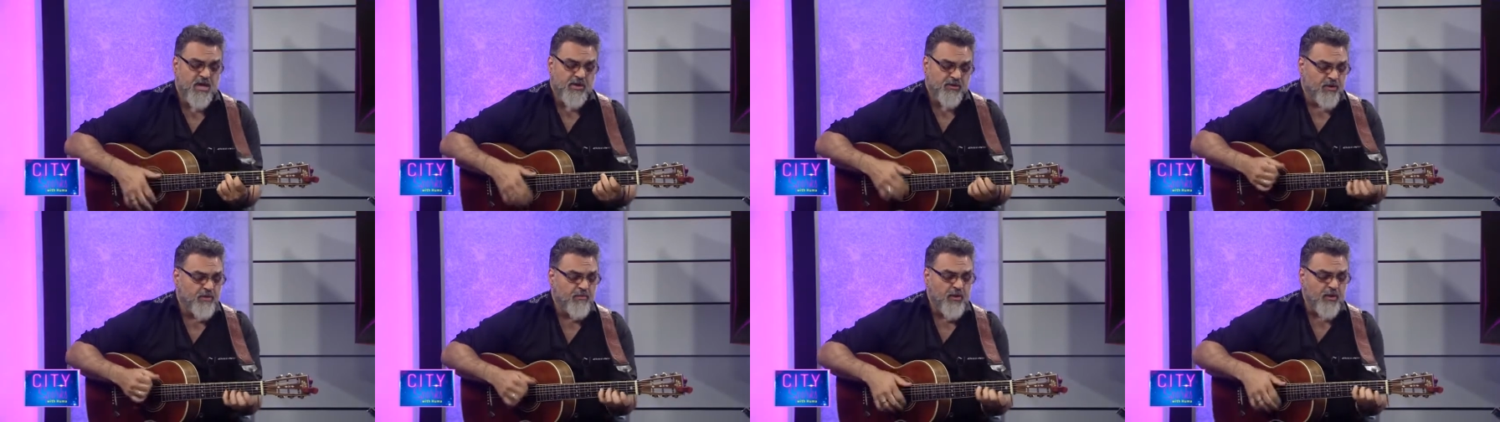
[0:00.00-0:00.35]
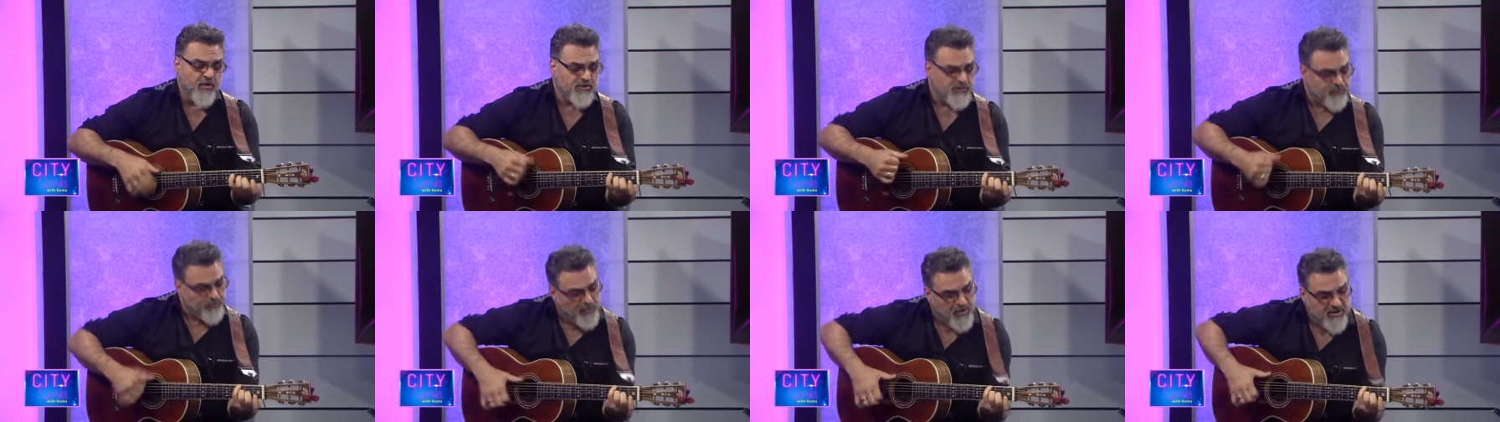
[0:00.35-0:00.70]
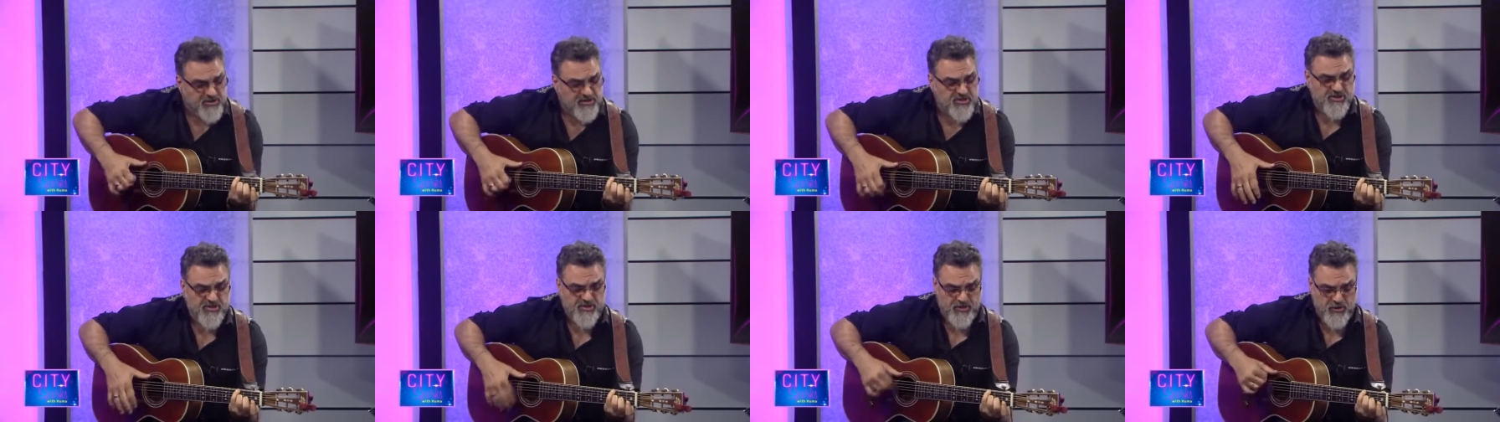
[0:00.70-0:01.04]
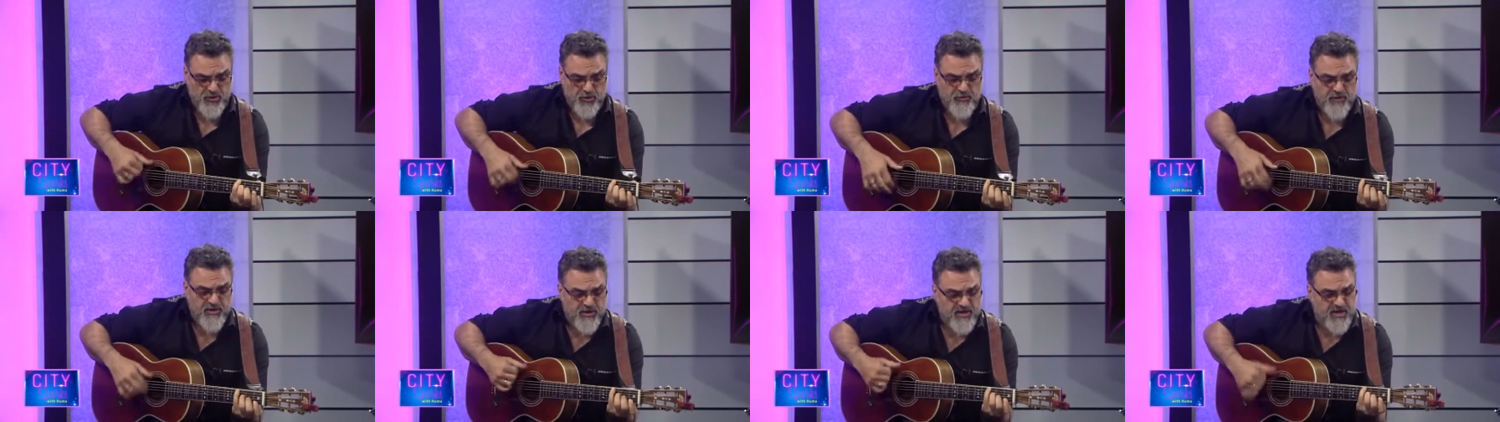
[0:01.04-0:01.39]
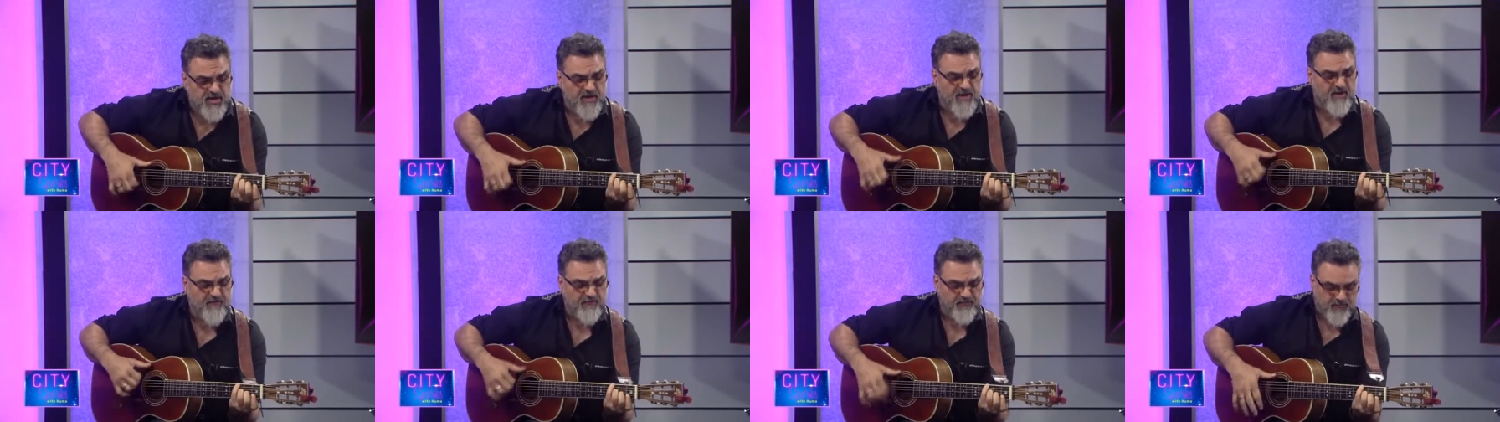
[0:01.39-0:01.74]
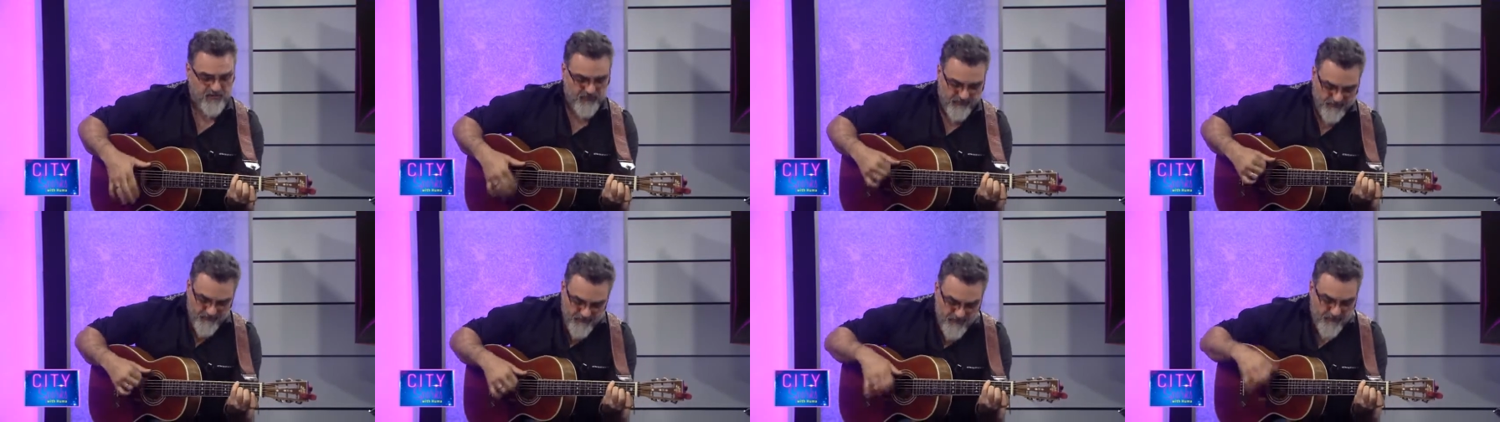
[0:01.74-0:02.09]
The most precious human
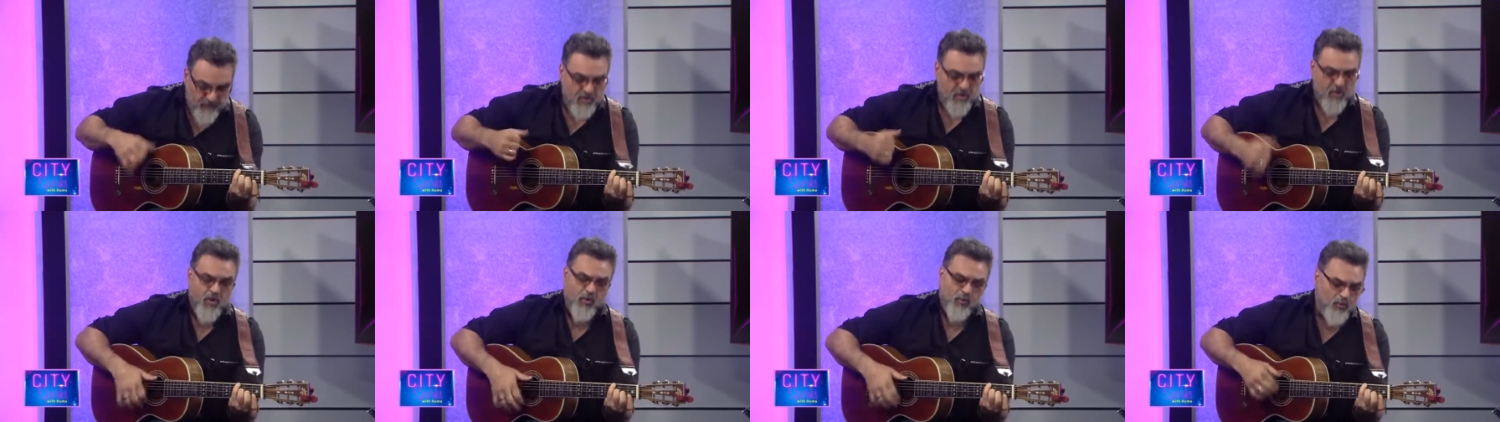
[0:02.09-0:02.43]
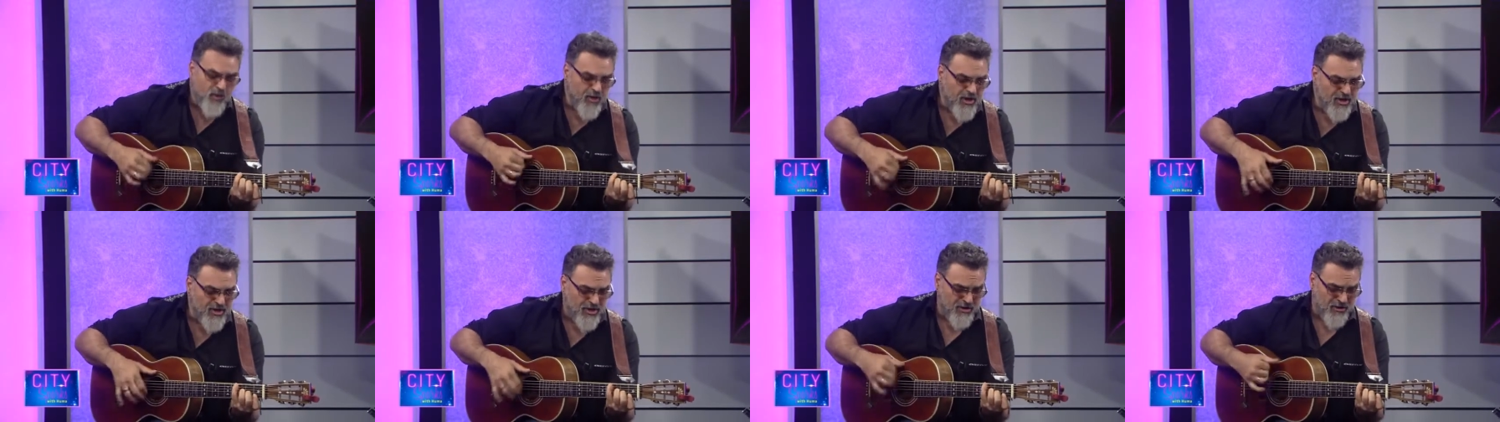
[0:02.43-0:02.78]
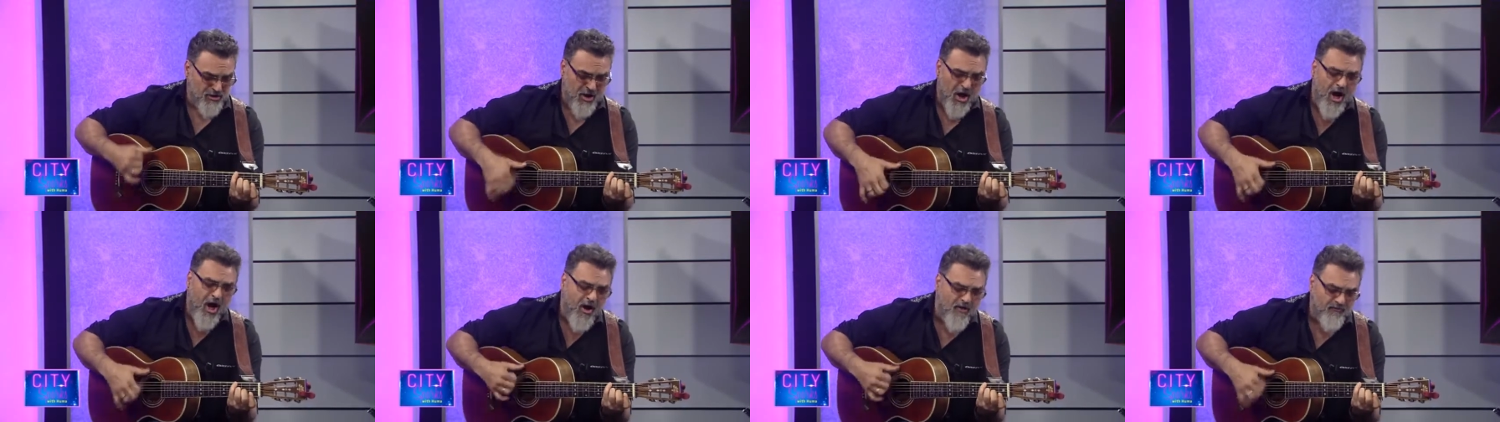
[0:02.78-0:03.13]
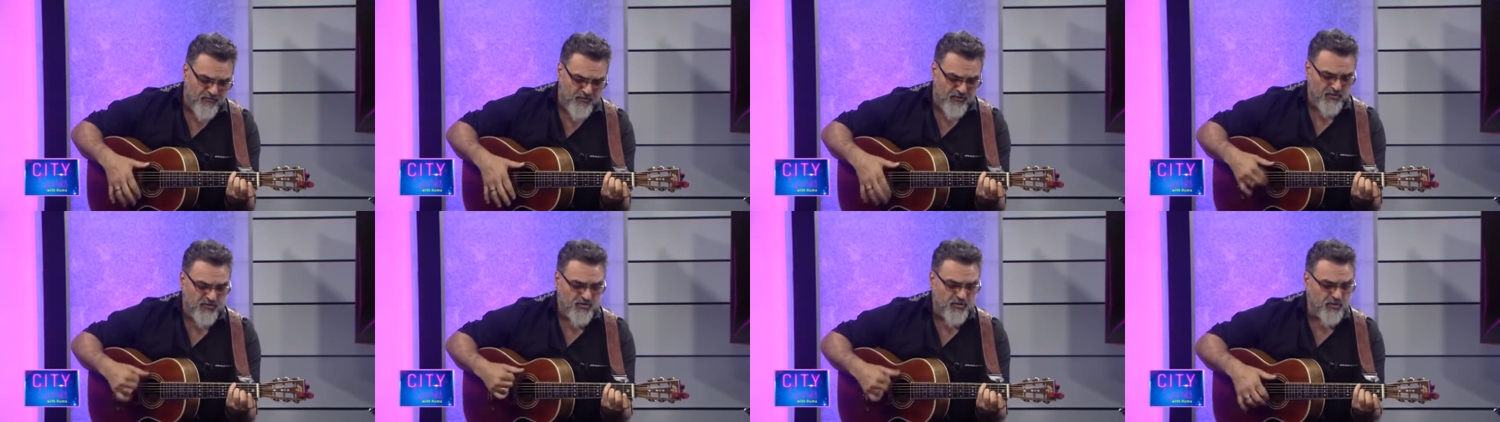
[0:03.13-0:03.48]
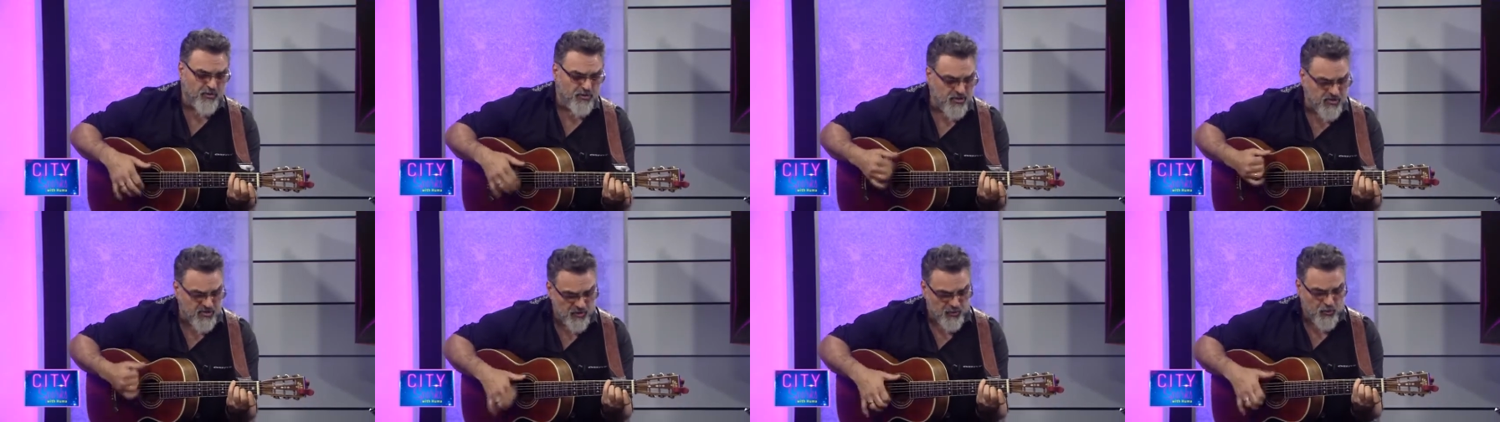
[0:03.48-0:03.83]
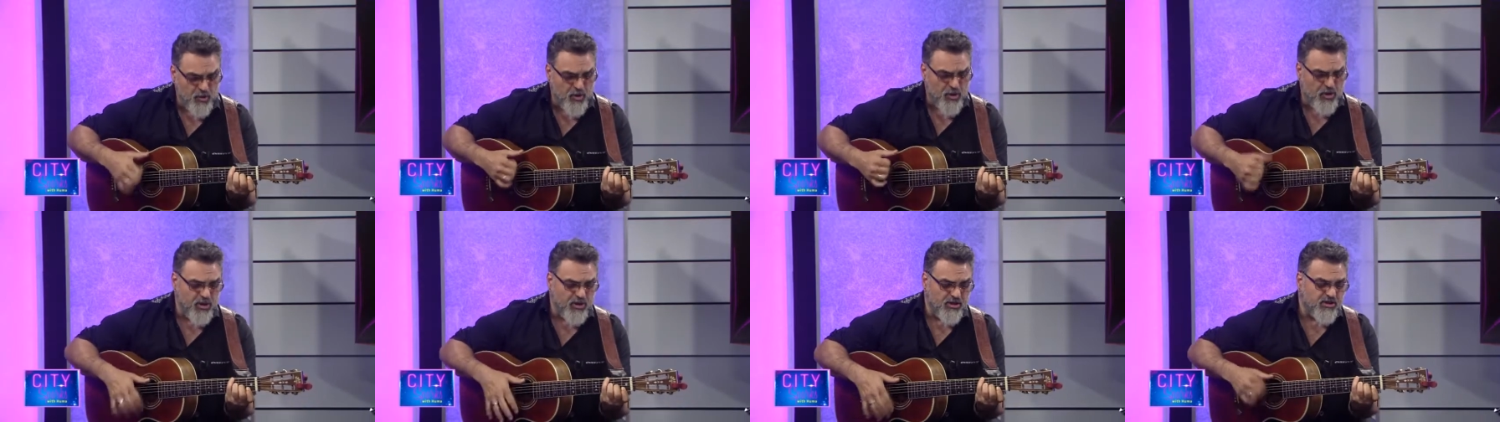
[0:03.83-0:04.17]
gift we can offer to this
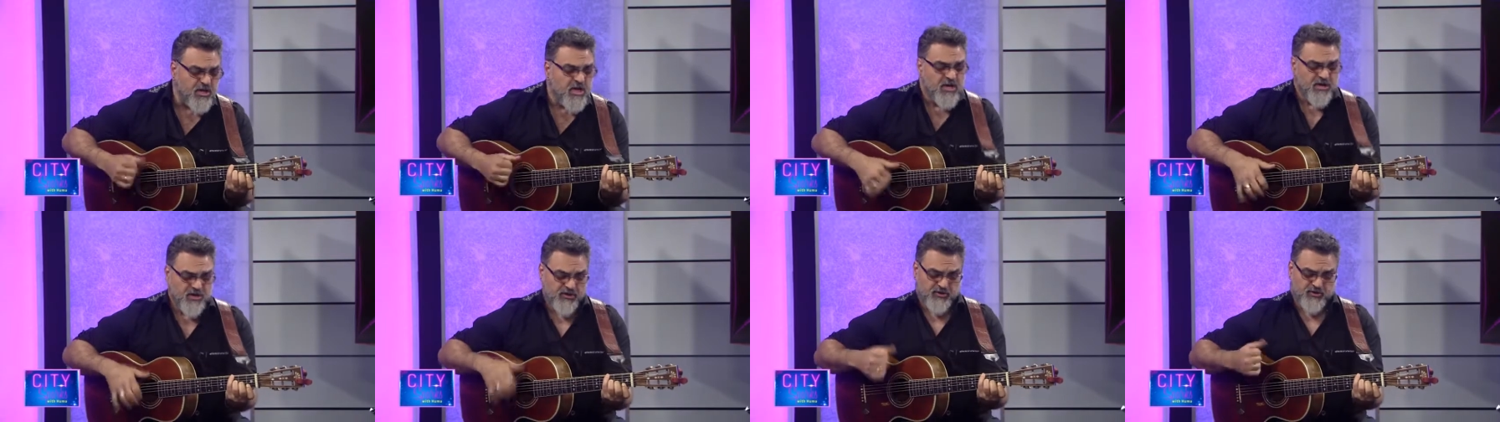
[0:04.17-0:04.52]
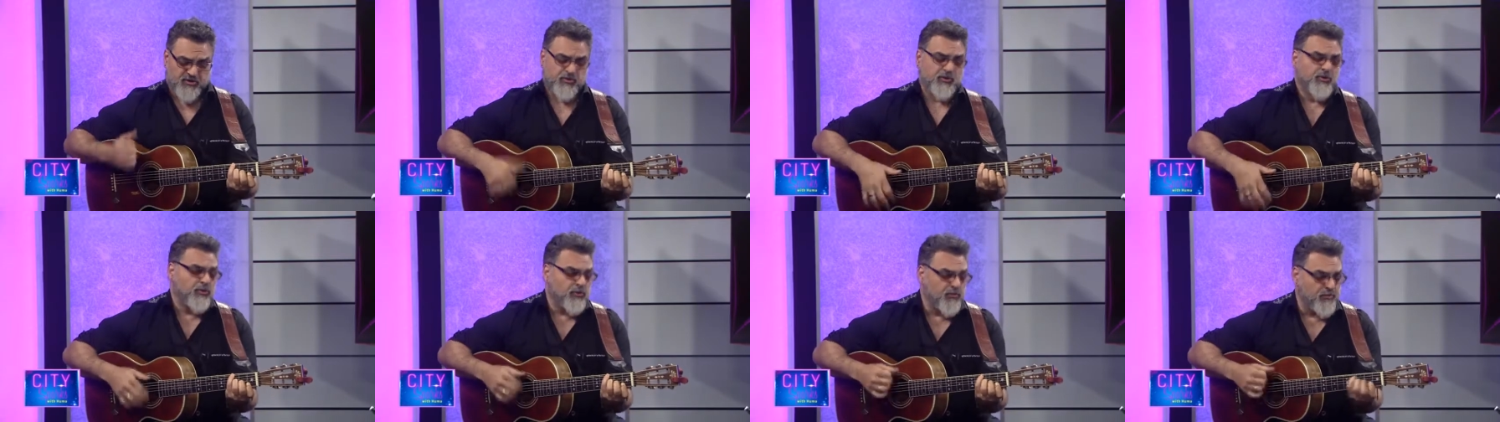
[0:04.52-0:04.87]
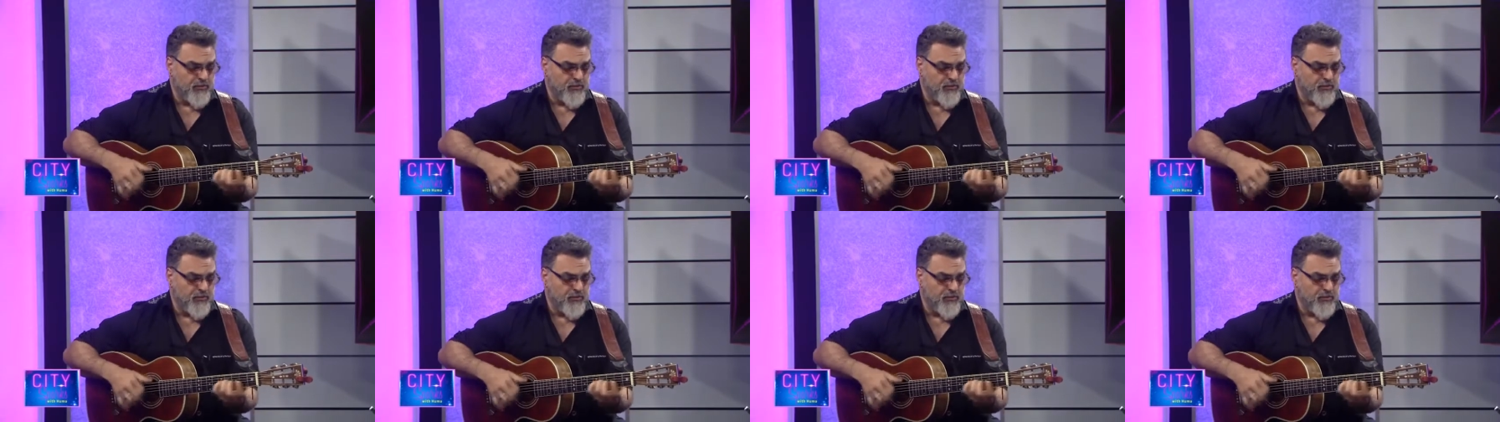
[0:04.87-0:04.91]
world is to